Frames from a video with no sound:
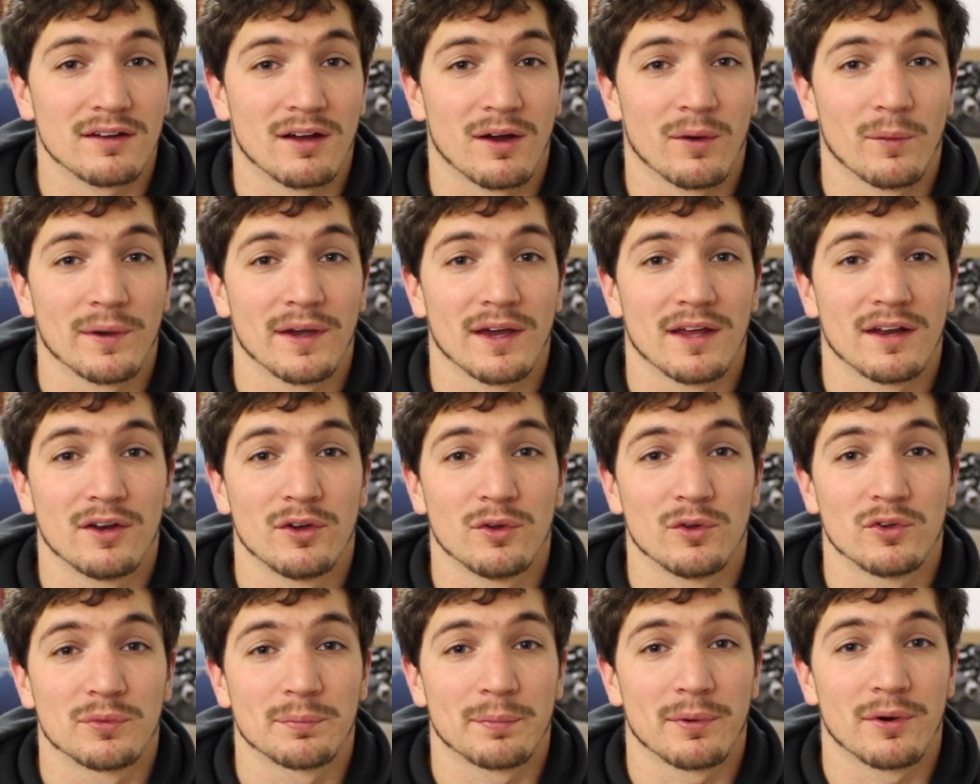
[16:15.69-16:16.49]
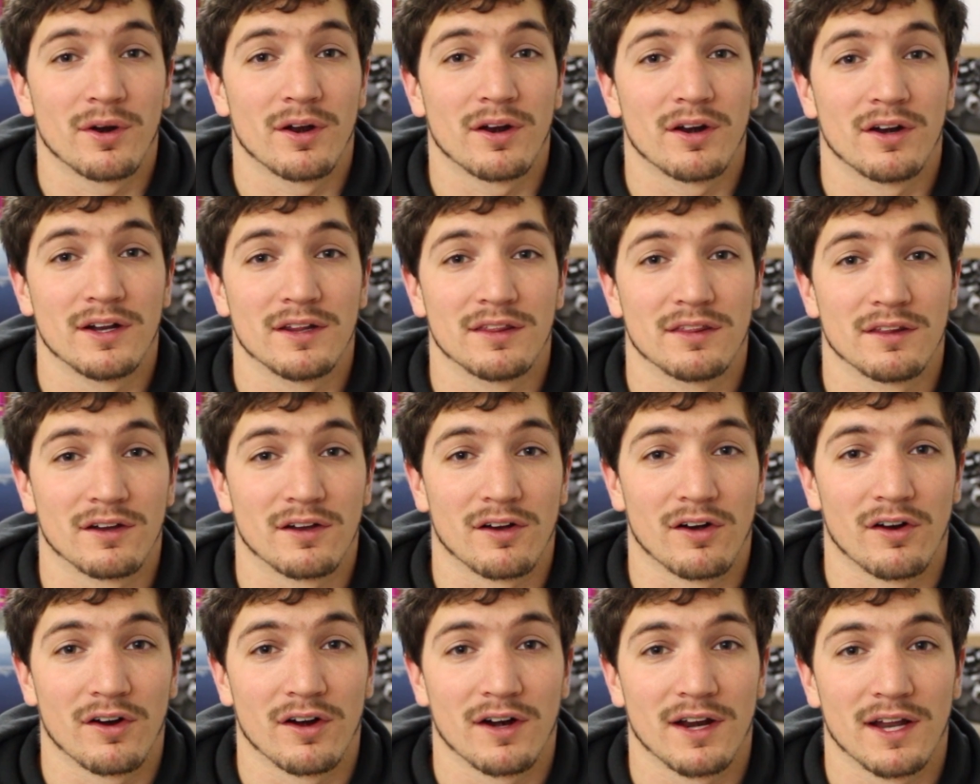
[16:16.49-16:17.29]
All we gotta do is put it underneath the
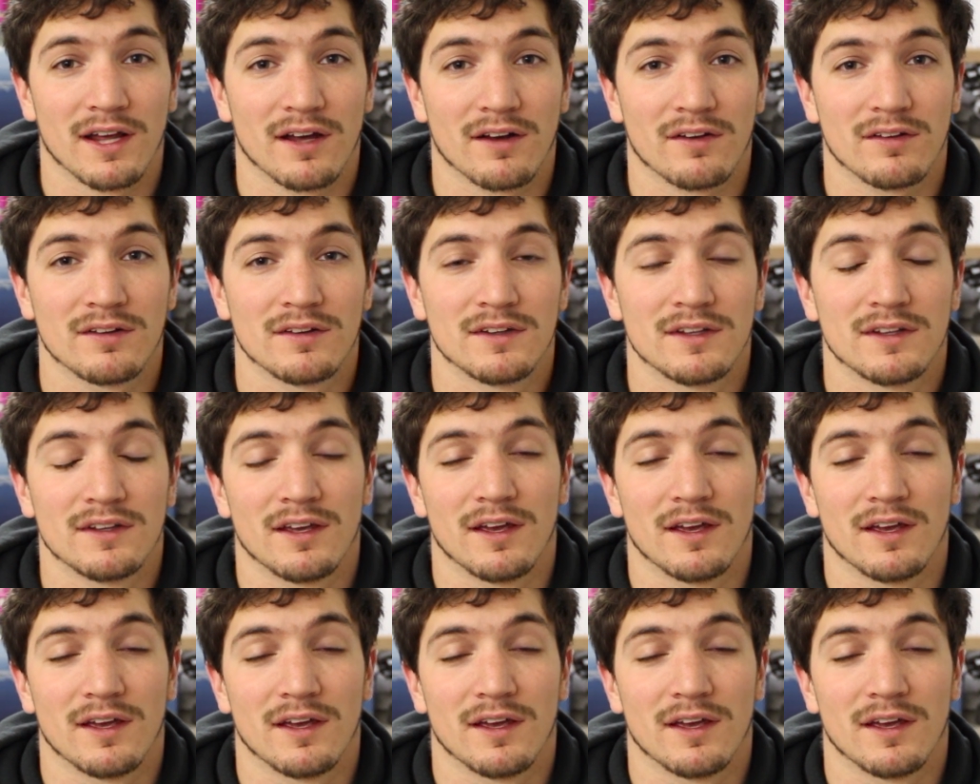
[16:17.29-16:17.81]
car now